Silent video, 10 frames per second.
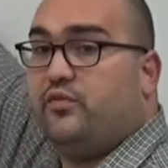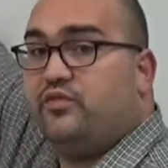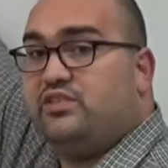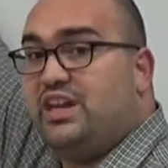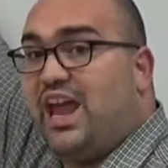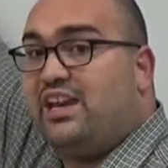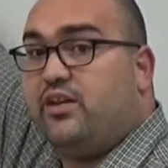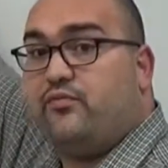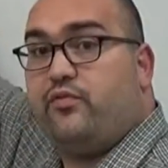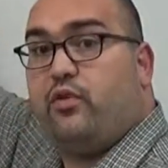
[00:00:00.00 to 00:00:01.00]
of
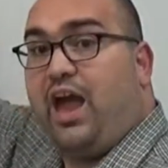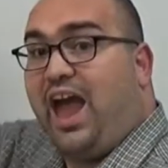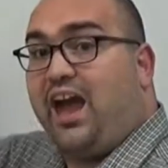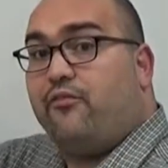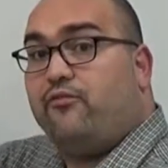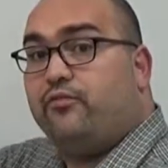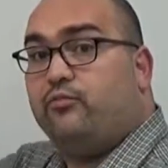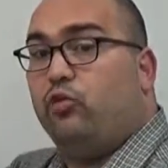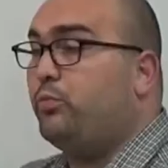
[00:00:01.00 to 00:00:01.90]
negative half will